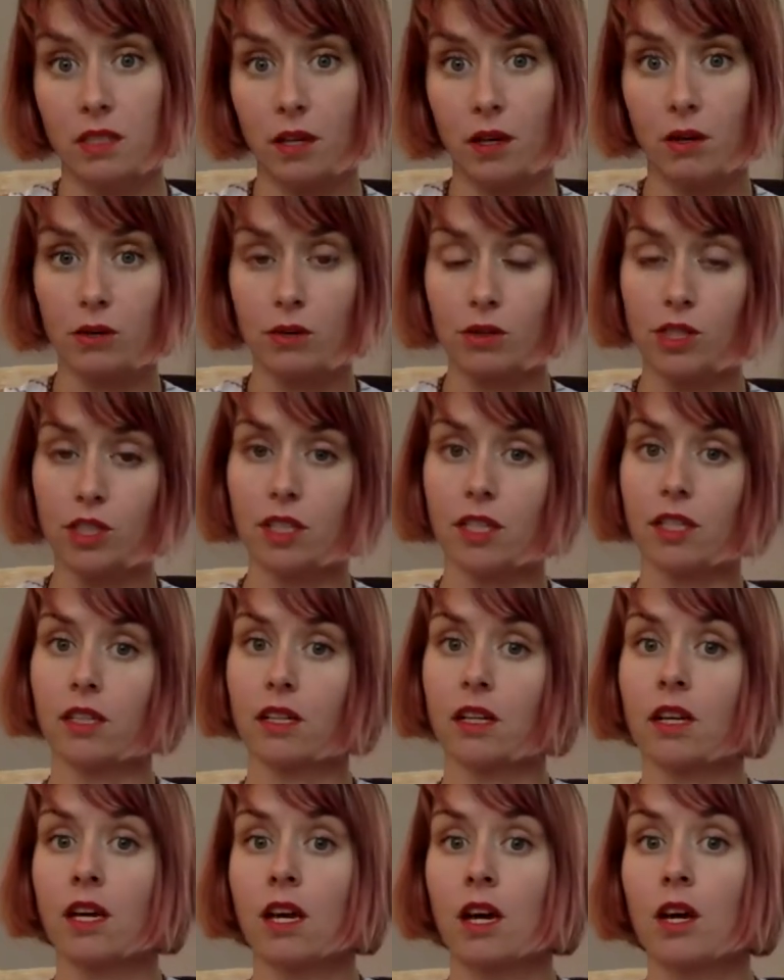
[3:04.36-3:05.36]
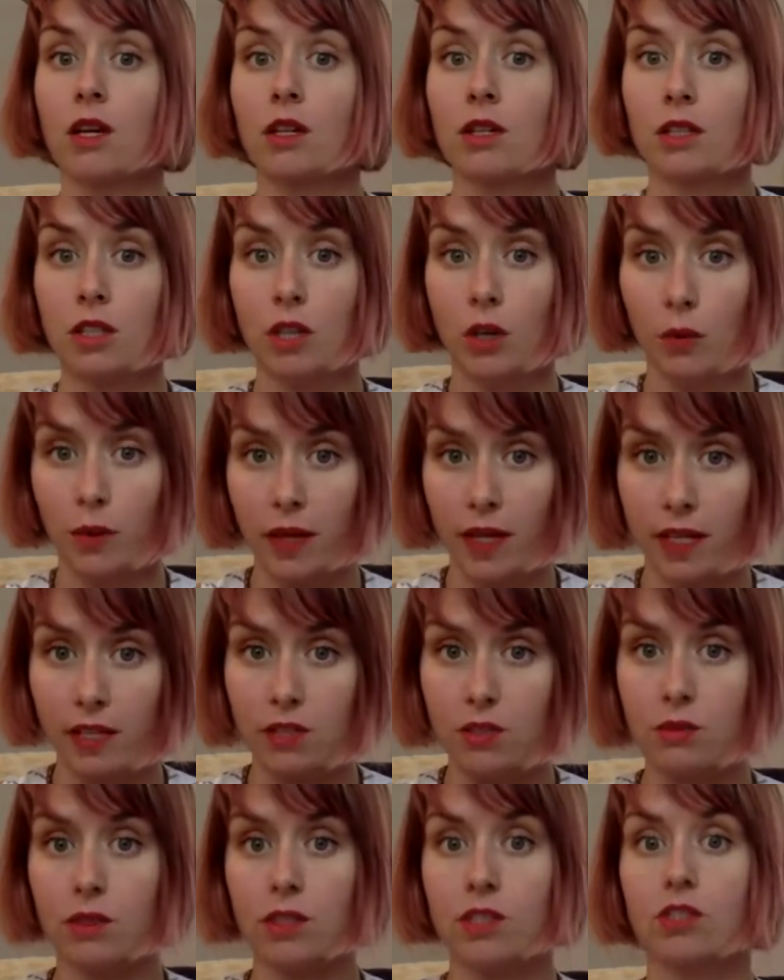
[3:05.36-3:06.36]
the ocean, going
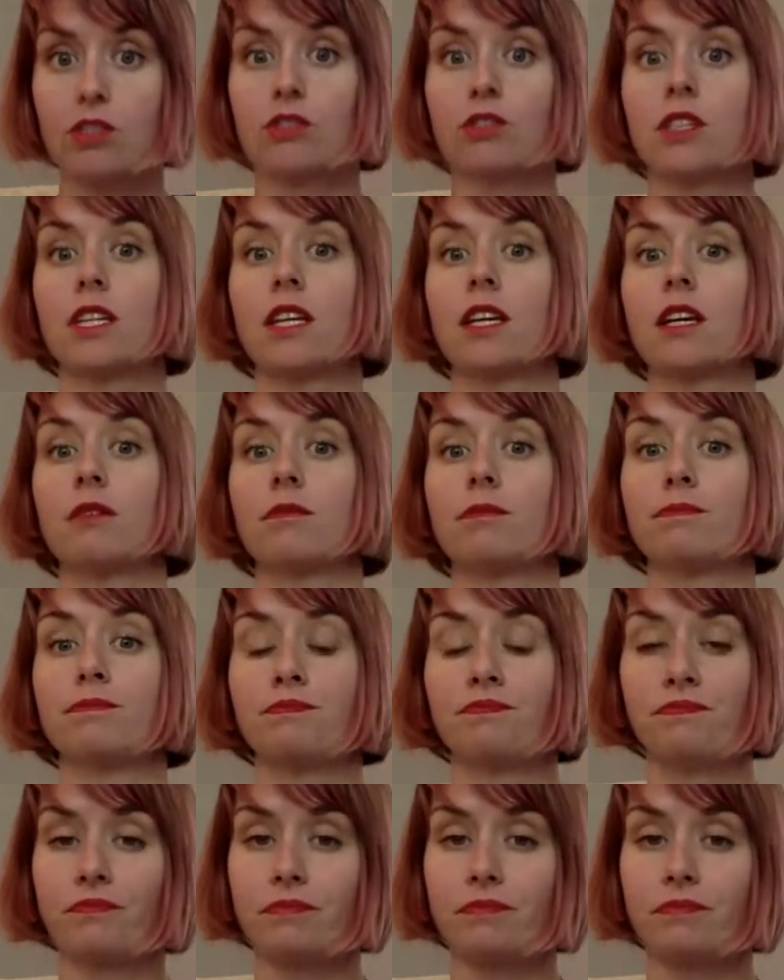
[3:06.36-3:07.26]
into a stream,